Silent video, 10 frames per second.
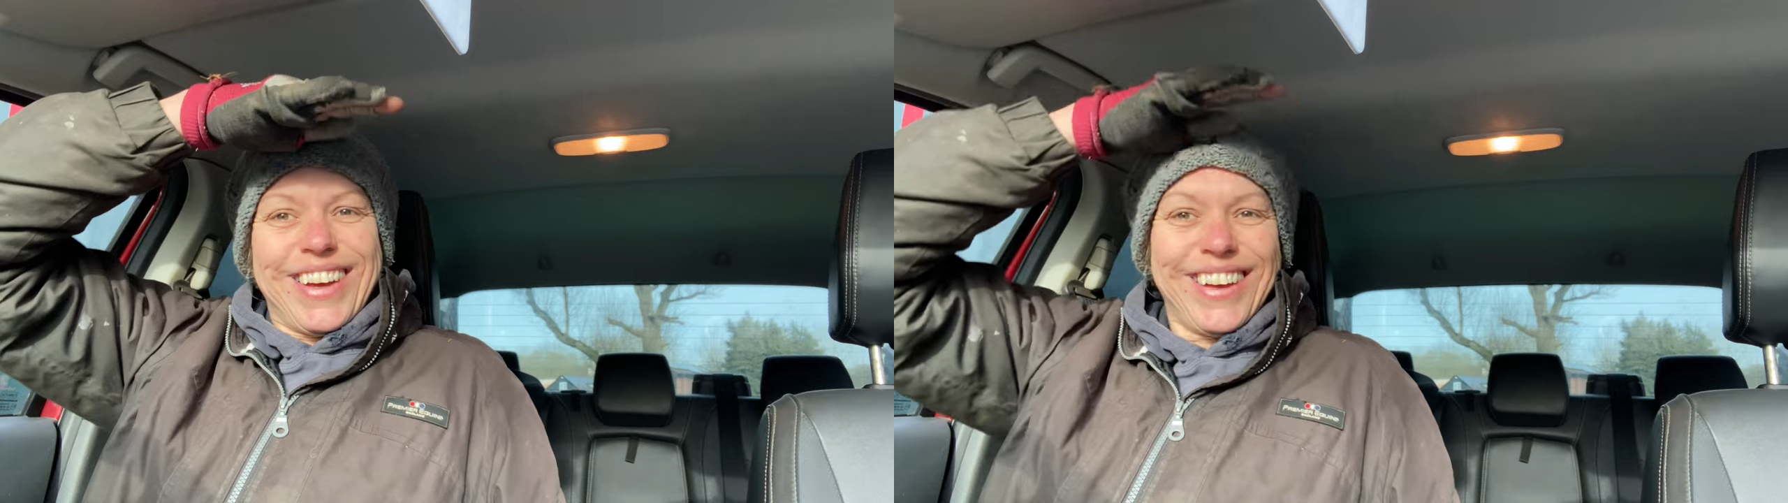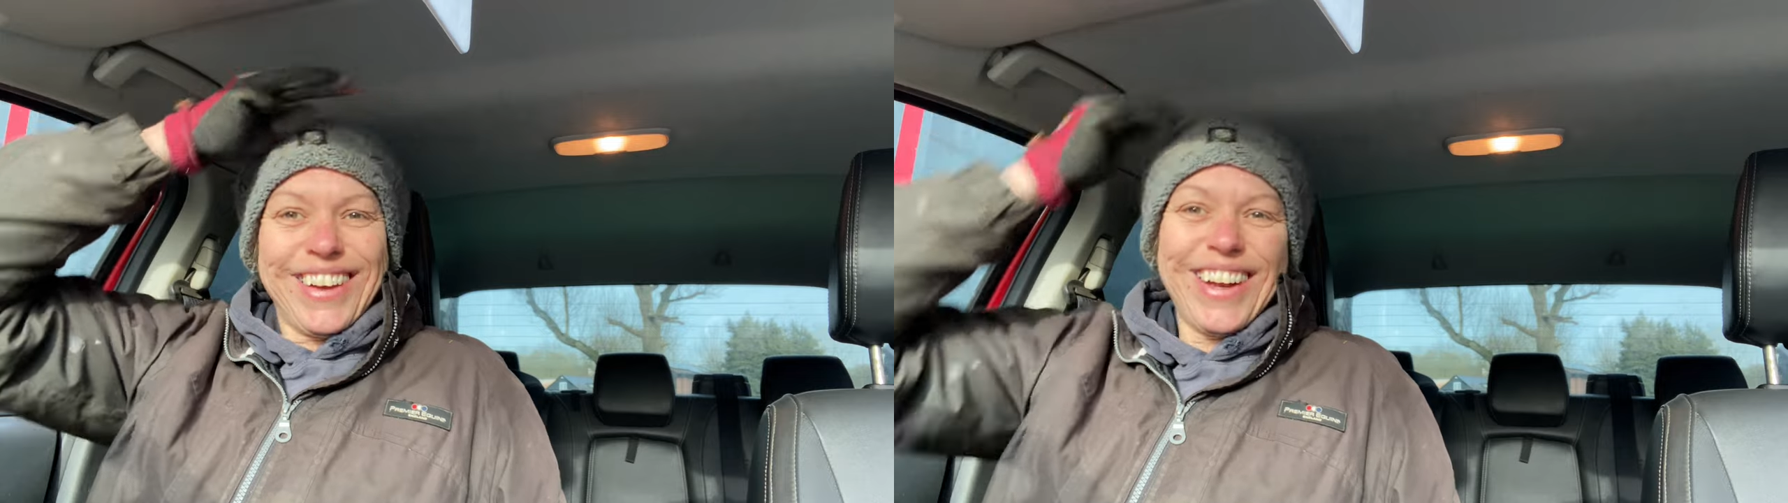
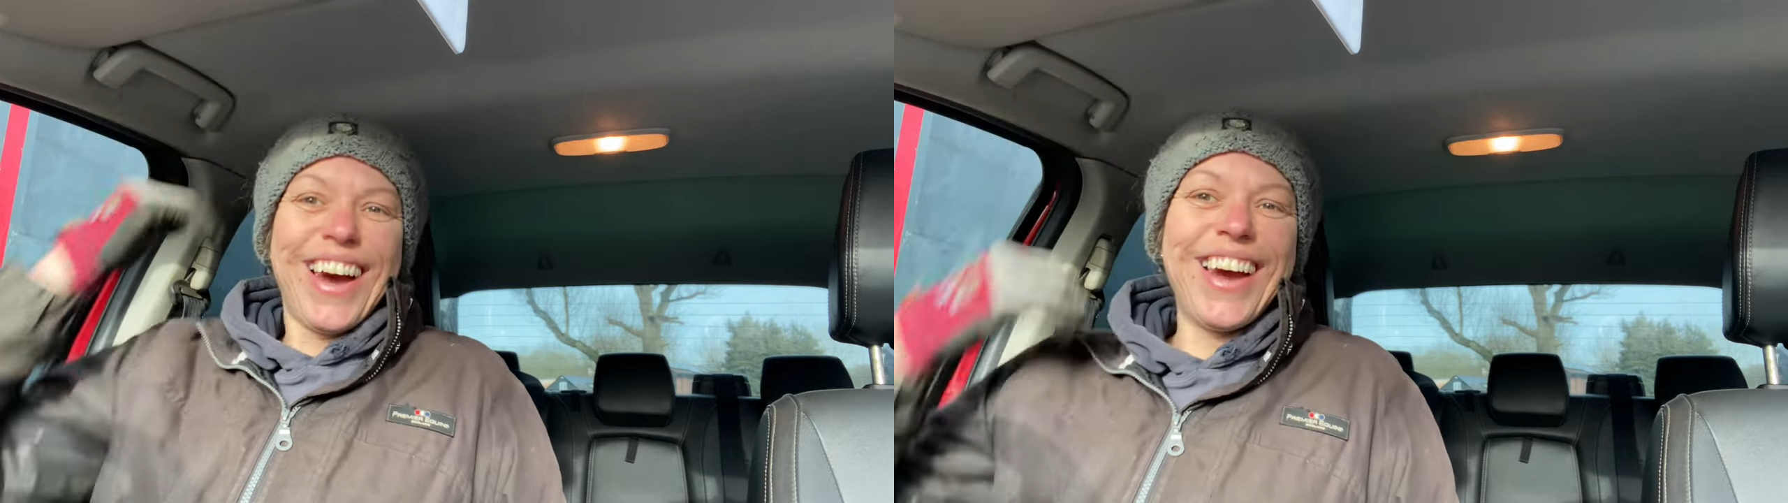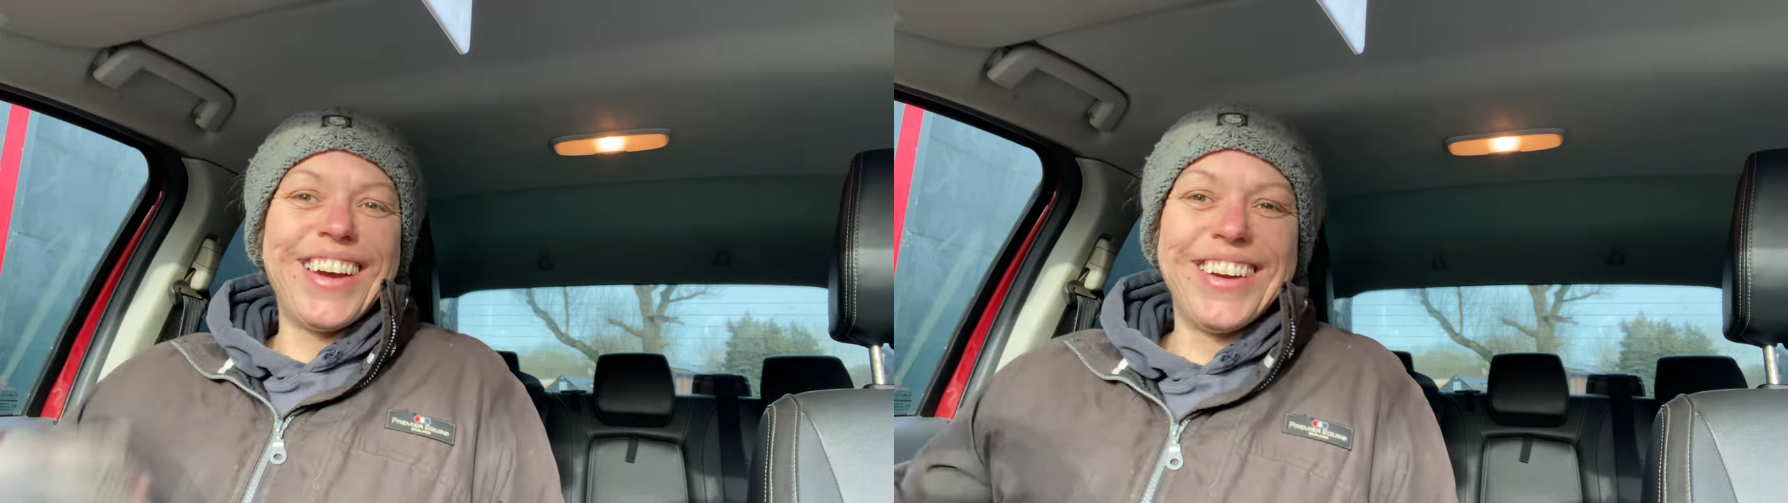
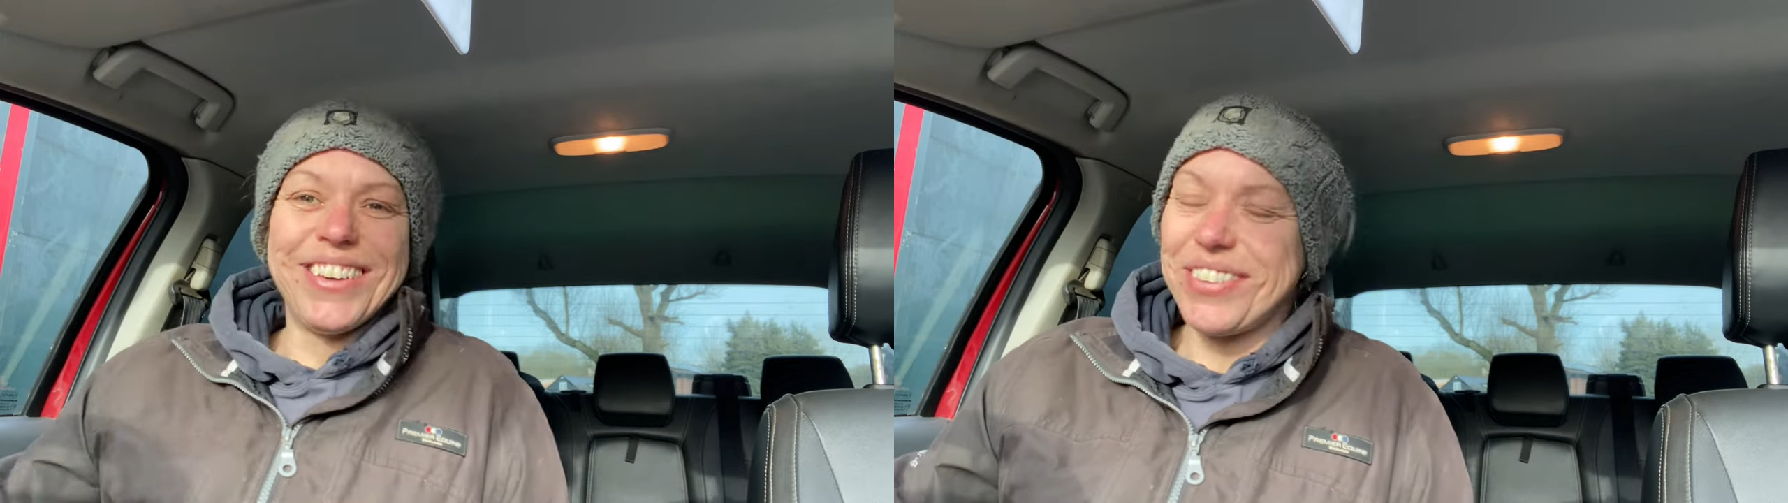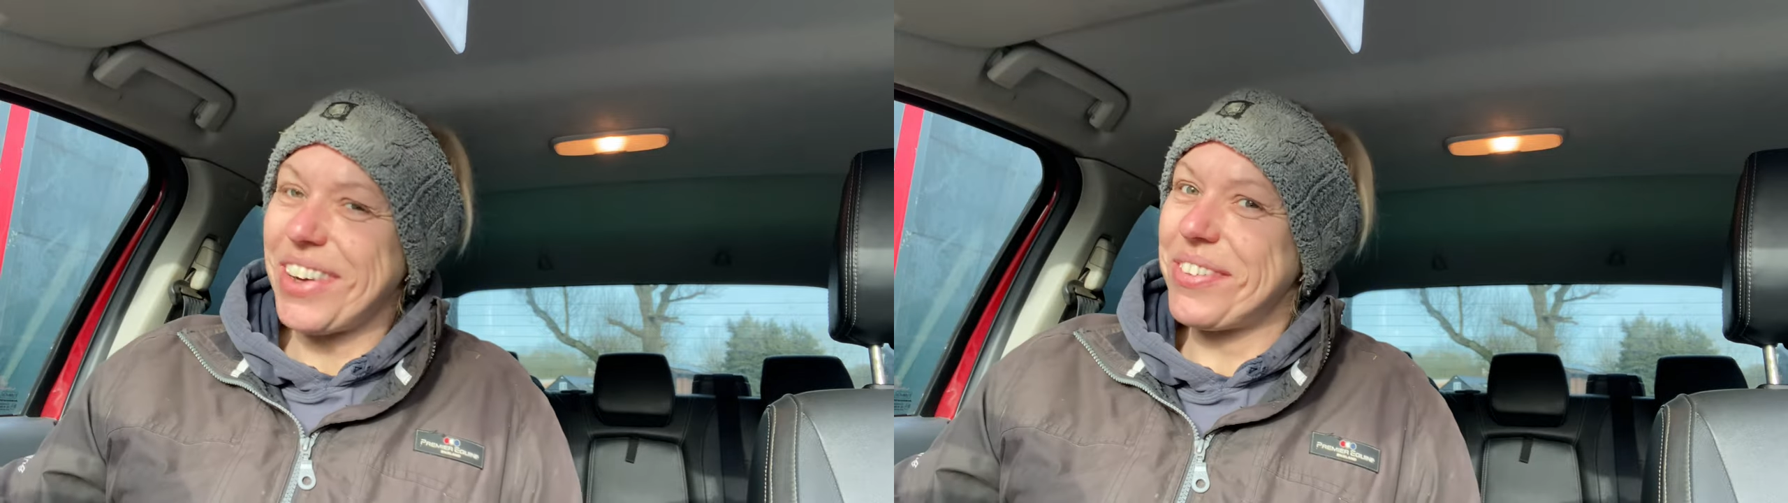Hello,
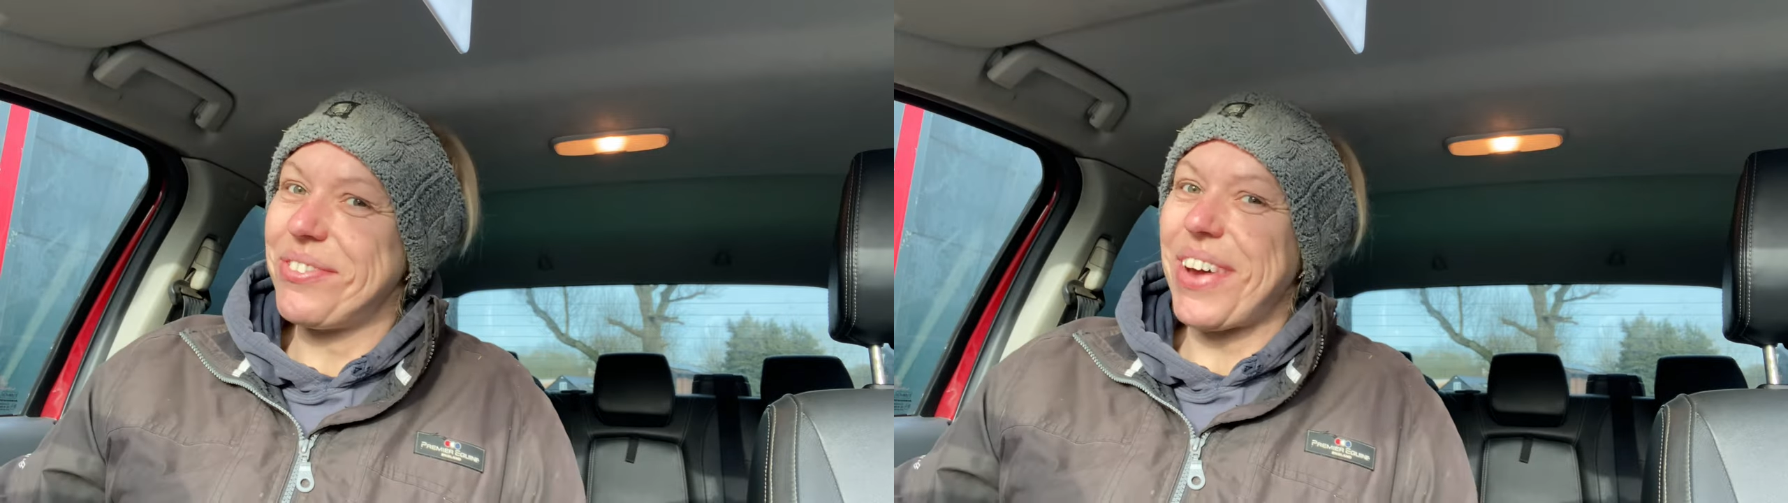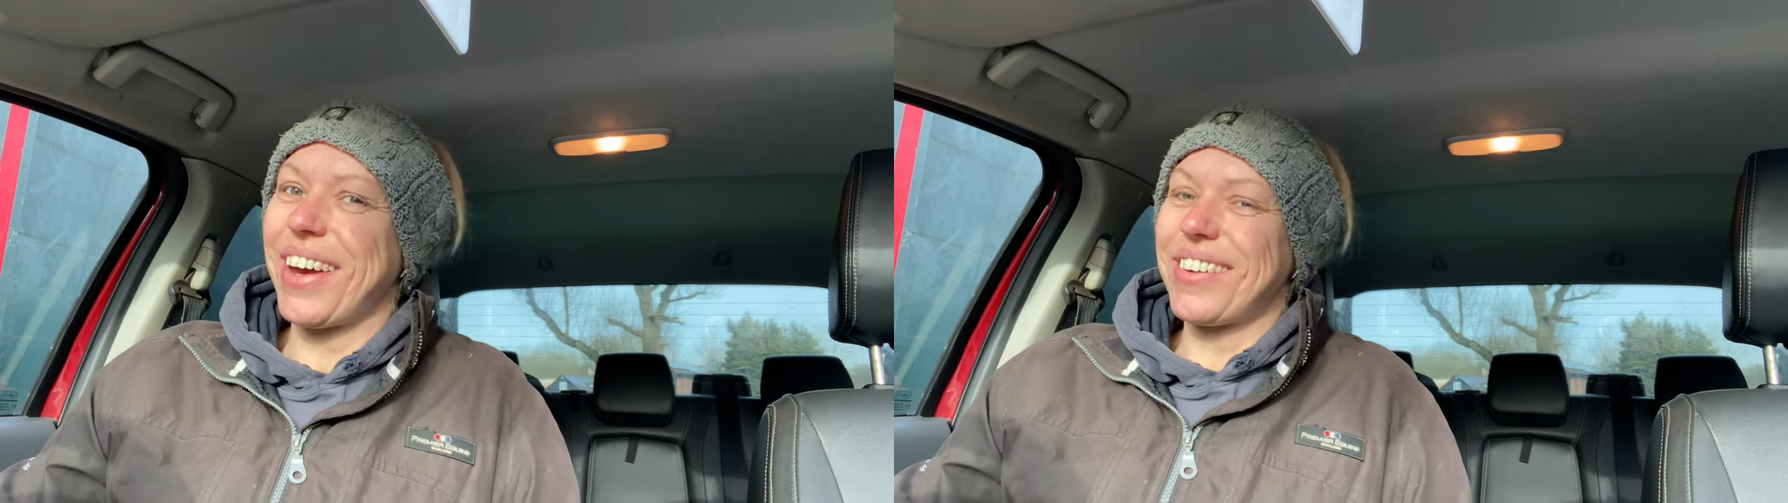welcome
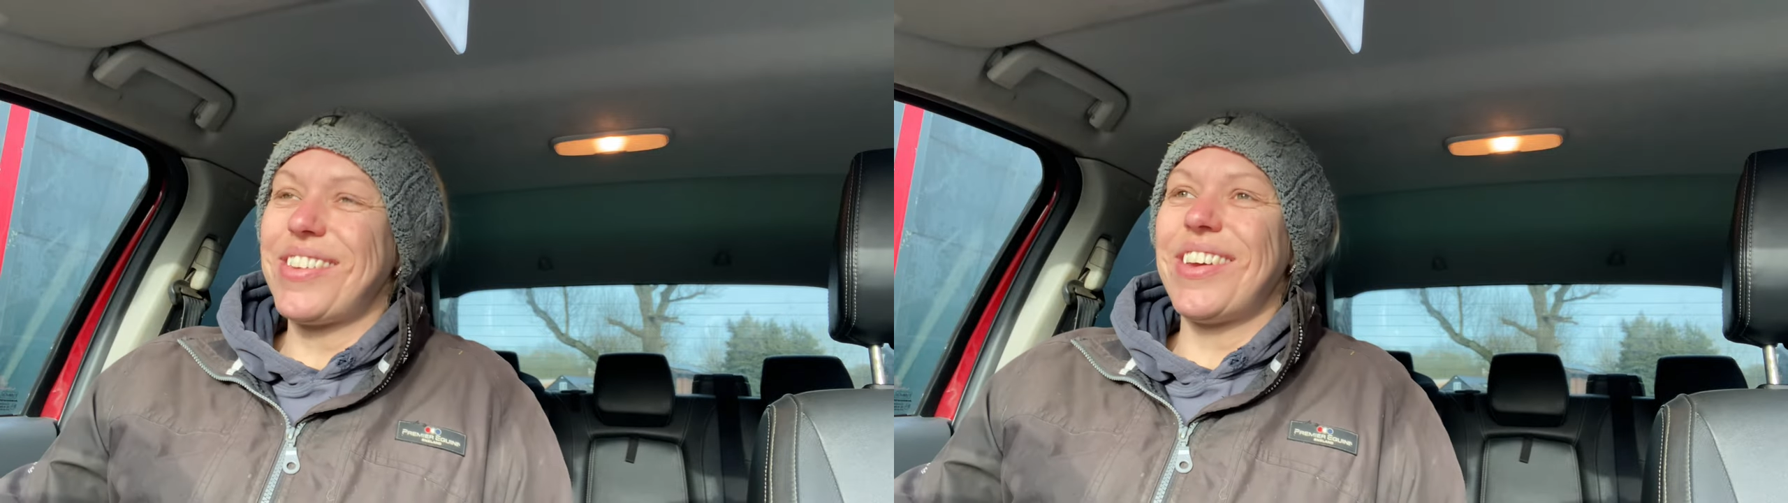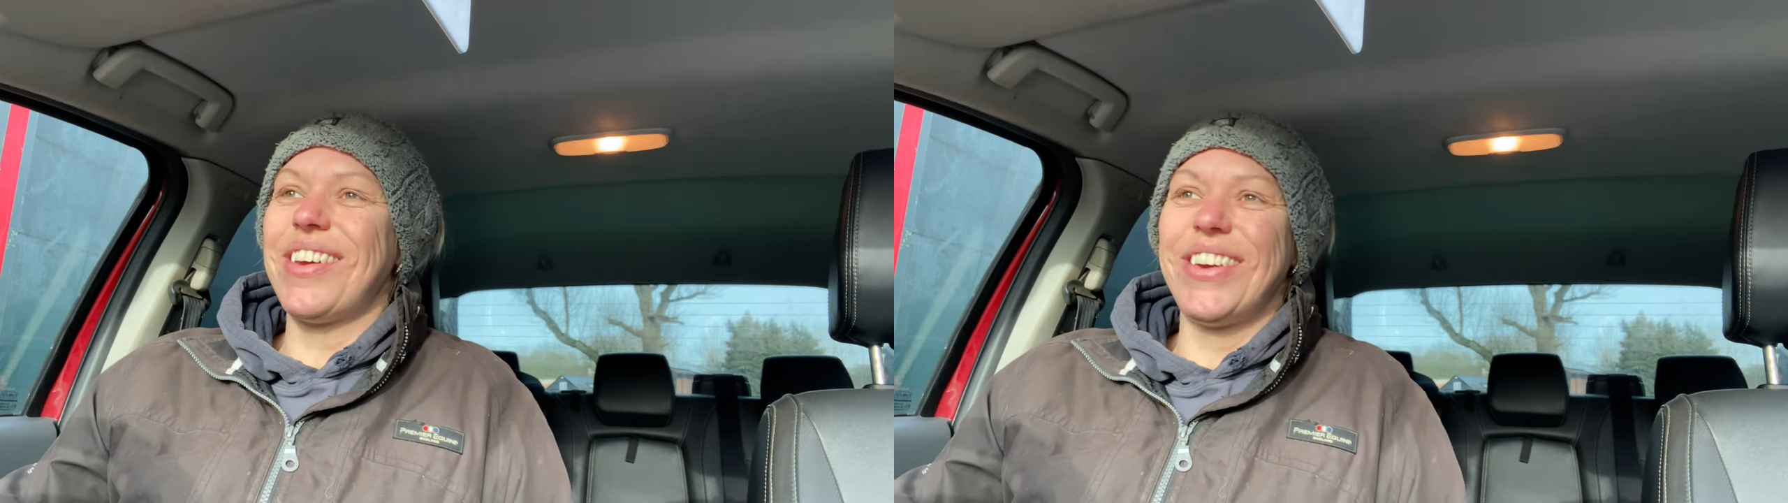back
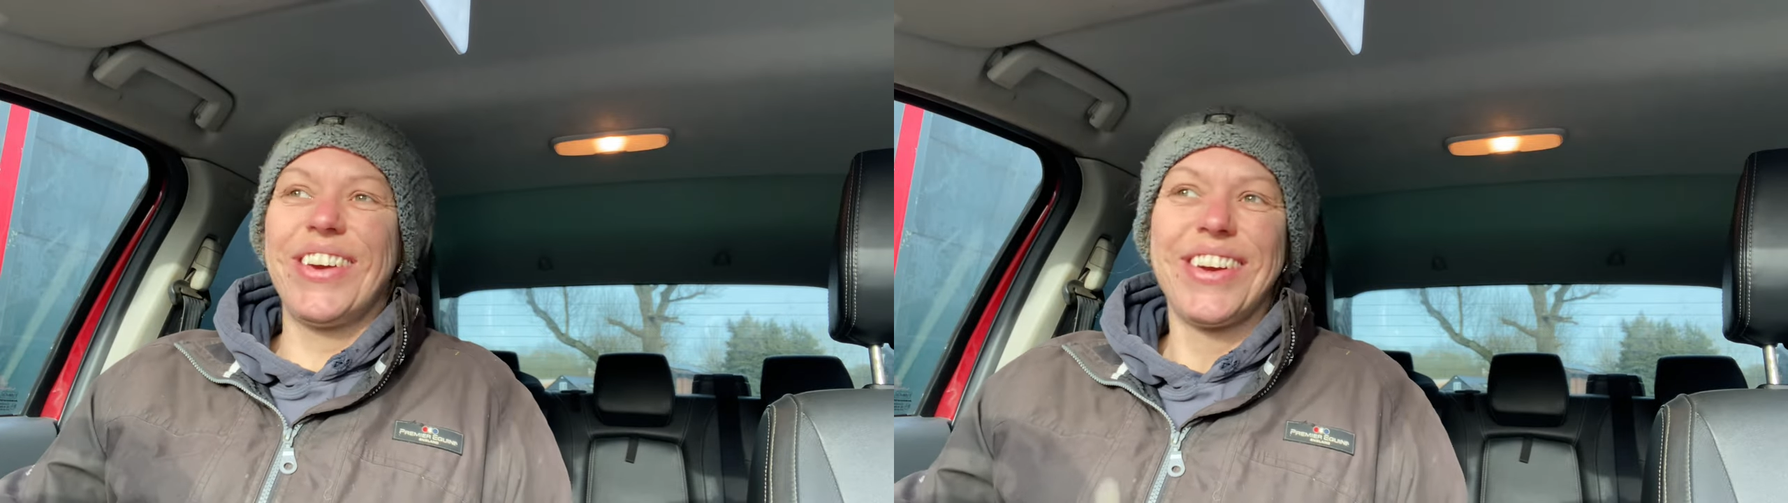to